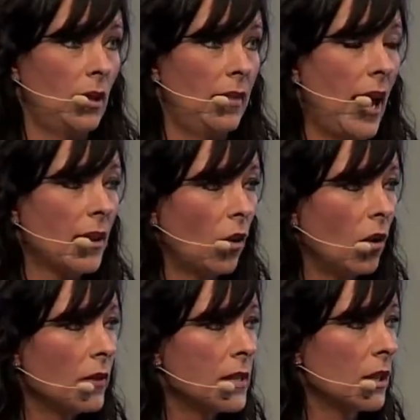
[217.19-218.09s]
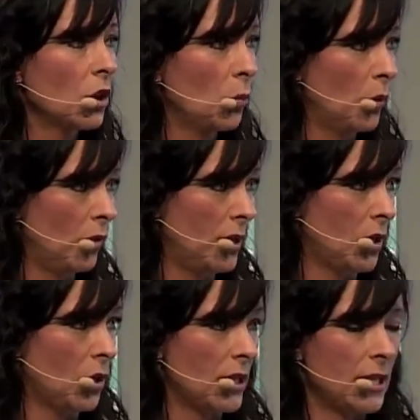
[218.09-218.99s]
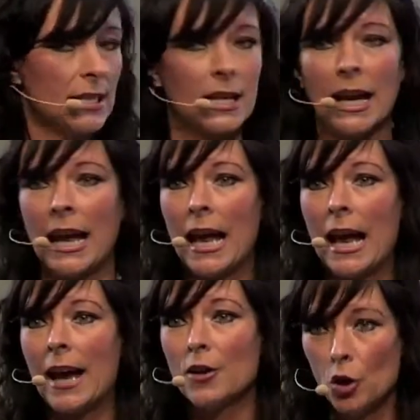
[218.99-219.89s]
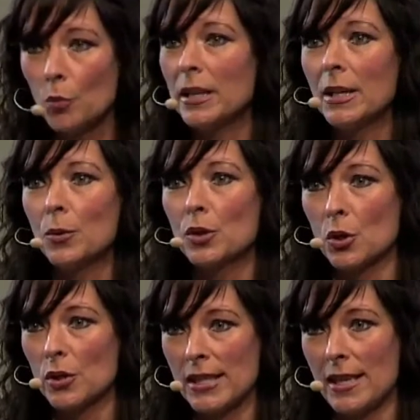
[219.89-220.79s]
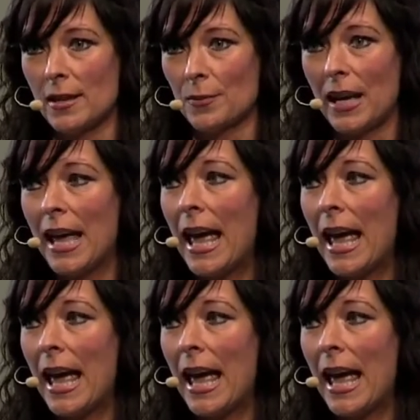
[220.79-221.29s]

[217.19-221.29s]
They had an office in human resources, and nobody would go see them.